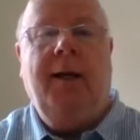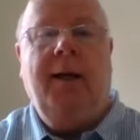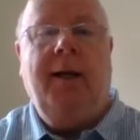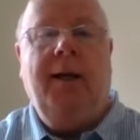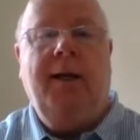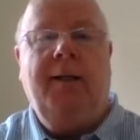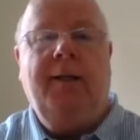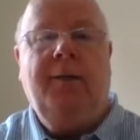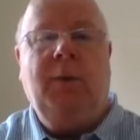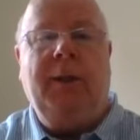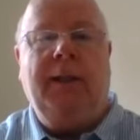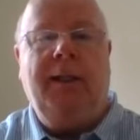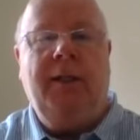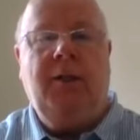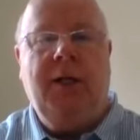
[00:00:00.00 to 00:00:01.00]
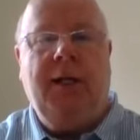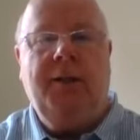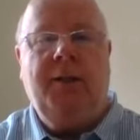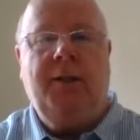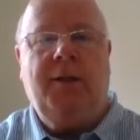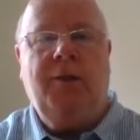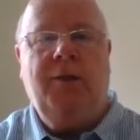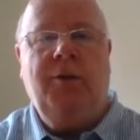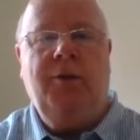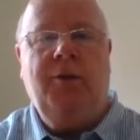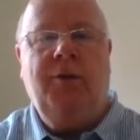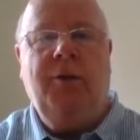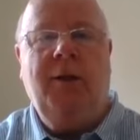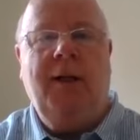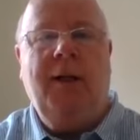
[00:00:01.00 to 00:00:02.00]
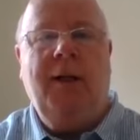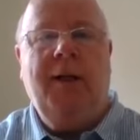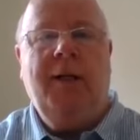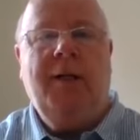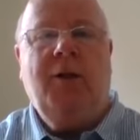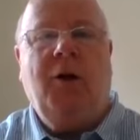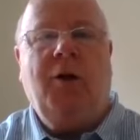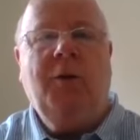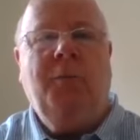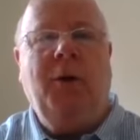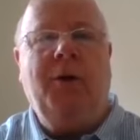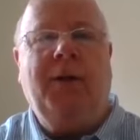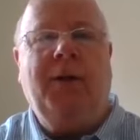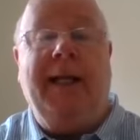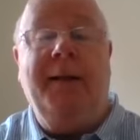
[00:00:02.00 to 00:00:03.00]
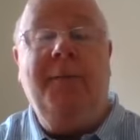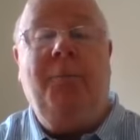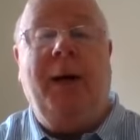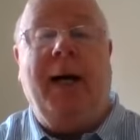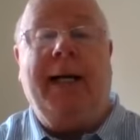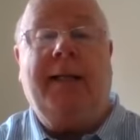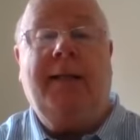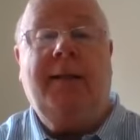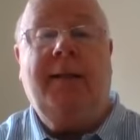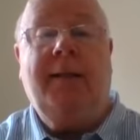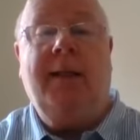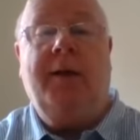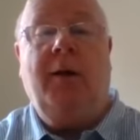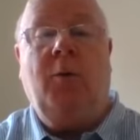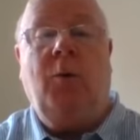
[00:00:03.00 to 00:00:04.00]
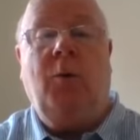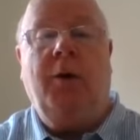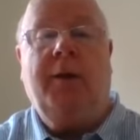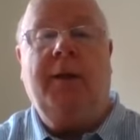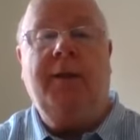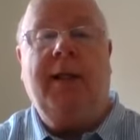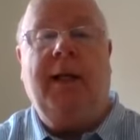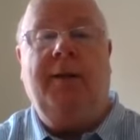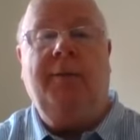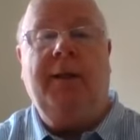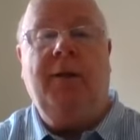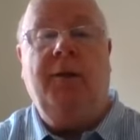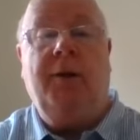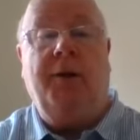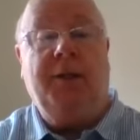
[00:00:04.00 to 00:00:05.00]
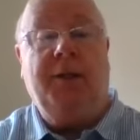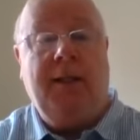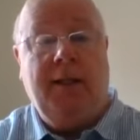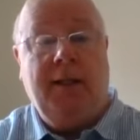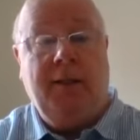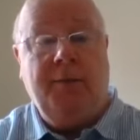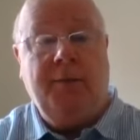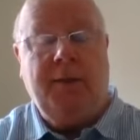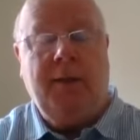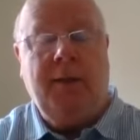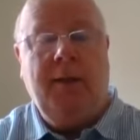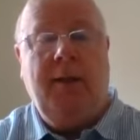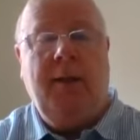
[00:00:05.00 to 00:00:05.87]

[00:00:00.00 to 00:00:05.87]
And we get a chance to talk about the impact that our work is having on ourselves,